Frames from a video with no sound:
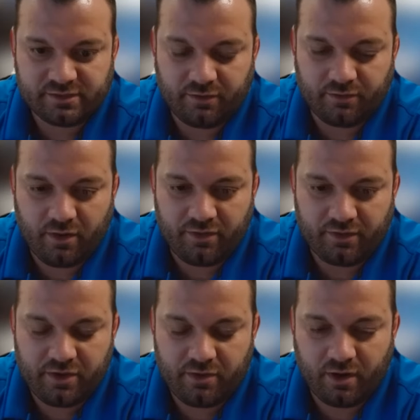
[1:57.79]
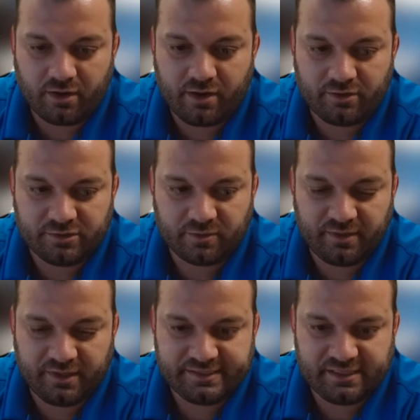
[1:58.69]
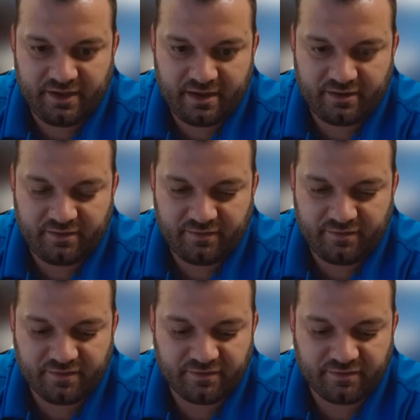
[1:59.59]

So the QR codes were placed at the end of